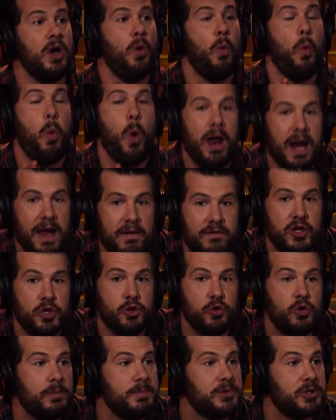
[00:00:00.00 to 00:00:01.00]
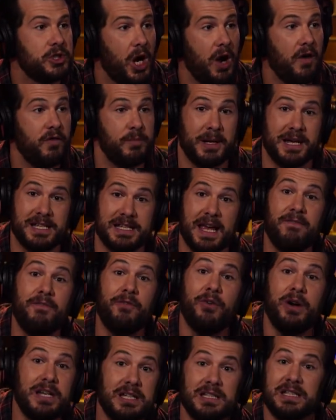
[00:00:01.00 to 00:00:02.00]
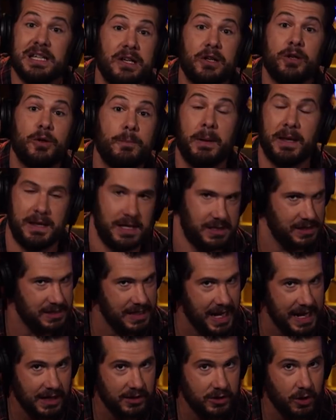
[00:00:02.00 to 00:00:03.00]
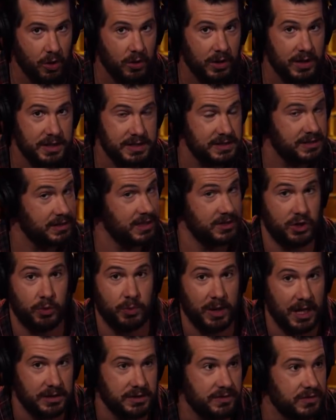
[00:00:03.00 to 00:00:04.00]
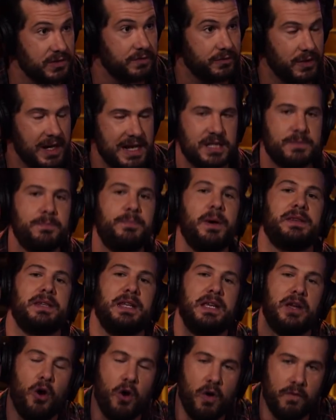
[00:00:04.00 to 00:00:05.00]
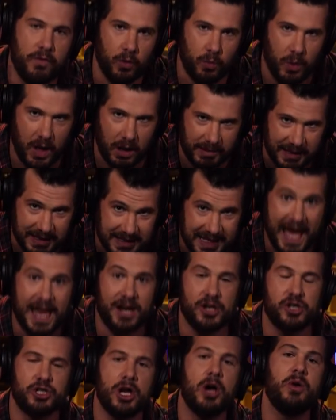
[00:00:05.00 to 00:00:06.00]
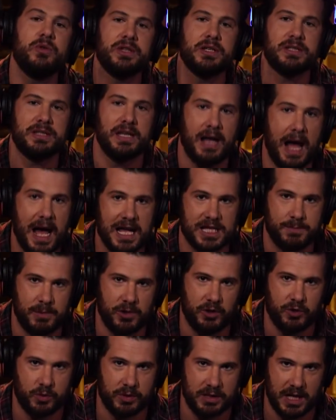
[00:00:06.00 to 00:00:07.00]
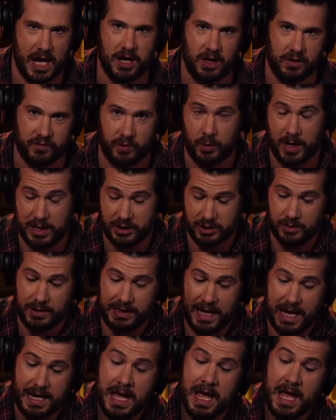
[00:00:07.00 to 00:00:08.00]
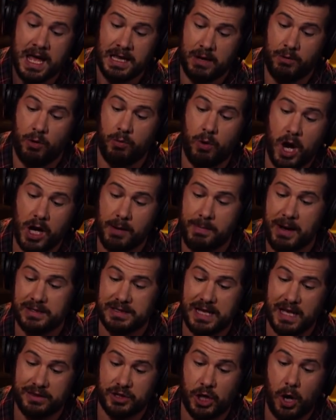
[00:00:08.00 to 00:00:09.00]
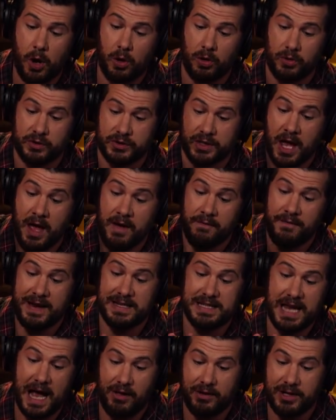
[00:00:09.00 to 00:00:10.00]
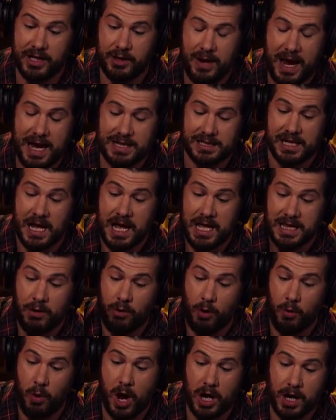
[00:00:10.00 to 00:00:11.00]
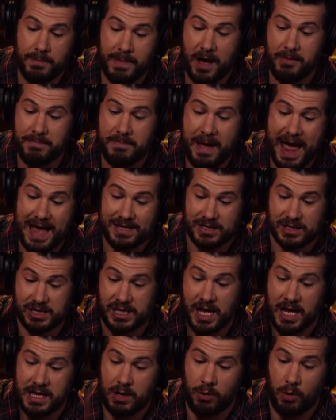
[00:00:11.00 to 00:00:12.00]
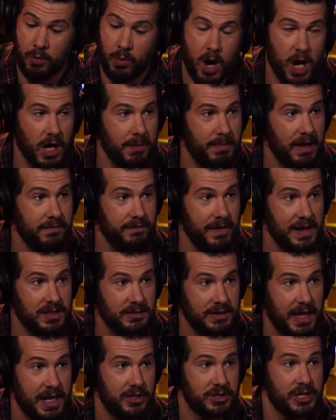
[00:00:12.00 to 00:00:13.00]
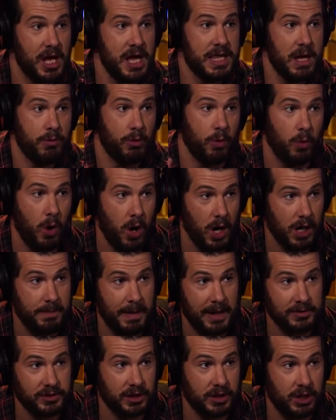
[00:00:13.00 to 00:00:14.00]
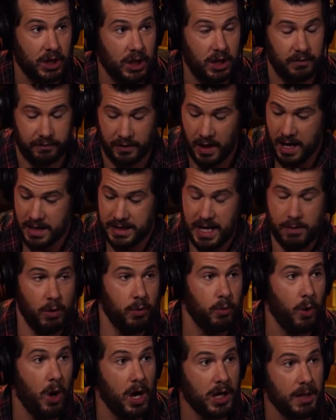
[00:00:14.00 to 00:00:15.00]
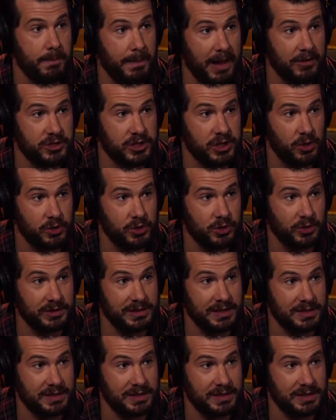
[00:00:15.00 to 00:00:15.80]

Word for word: What have you observed? Because every single, and this is anecdotal in the sense that these are relatives and friends, but the overwhelming data shows us that hospitals were not overrun. So again, they were wrong about Never death close. totals, fatality rates. They were wrong about masks. They were wrong about wrong. ventilators. They were wrong about the curve. They were wrong about social